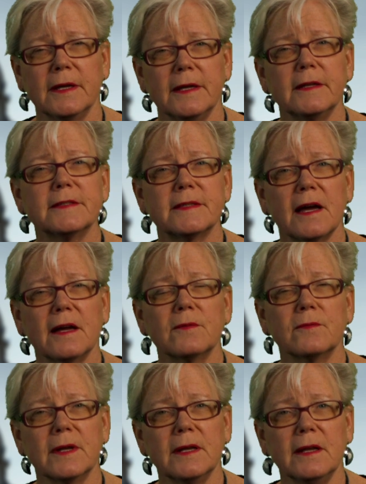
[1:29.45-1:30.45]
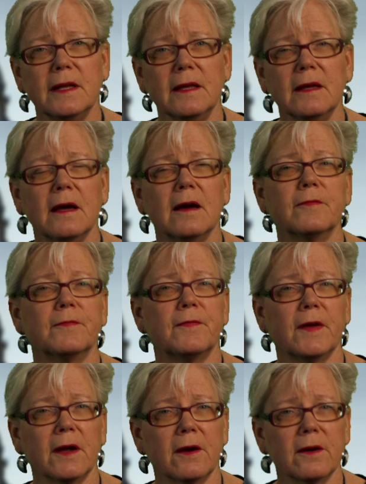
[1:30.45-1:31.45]
is that really a
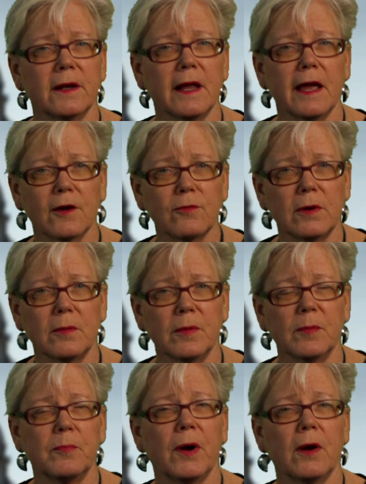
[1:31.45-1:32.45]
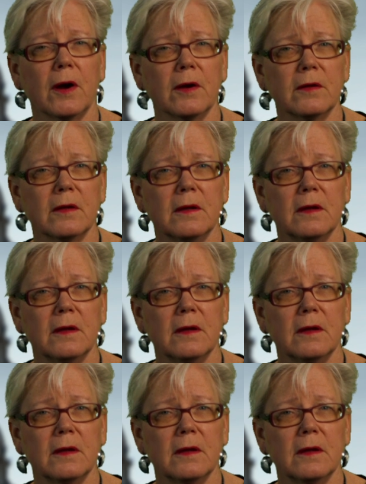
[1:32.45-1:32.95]
fair and equitable part